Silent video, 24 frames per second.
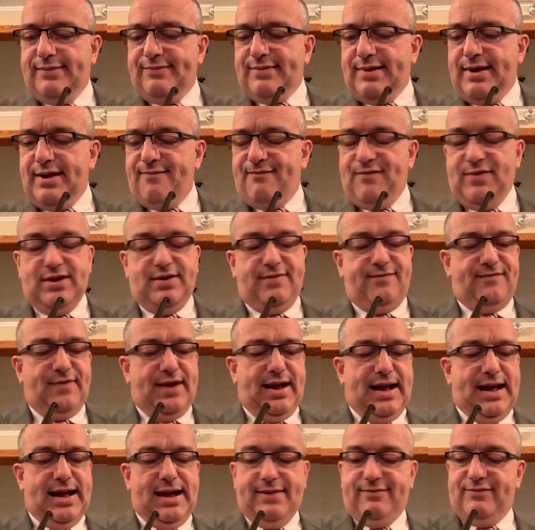Isaiah
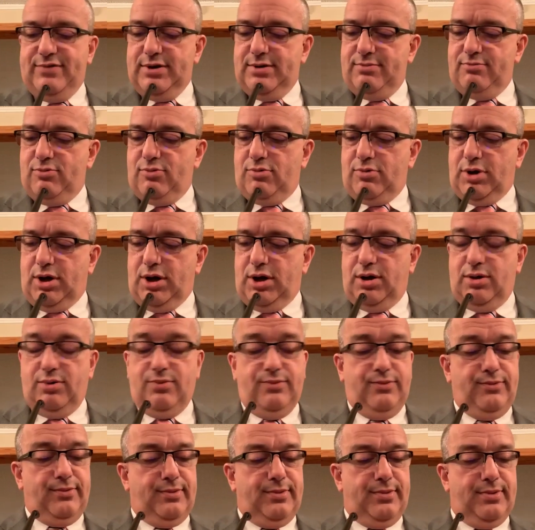55, and then we'll
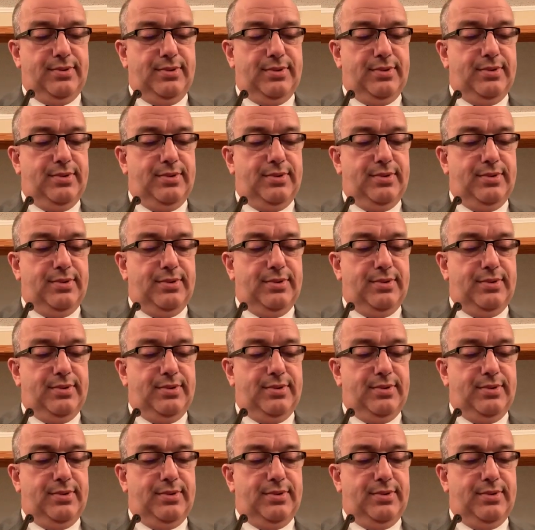close.